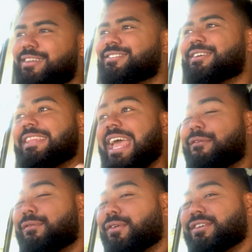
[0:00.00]
So in
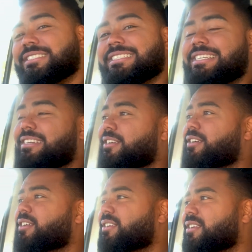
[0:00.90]
that first
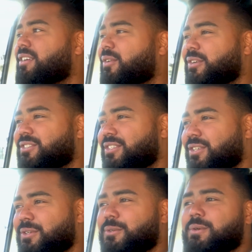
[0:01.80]
year or
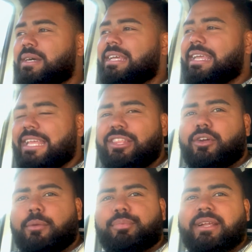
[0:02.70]
two in
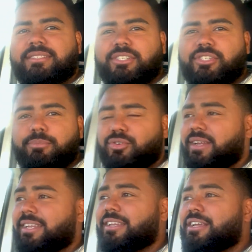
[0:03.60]
your apprenticeship
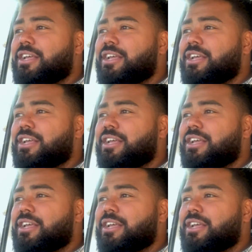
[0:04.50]
training,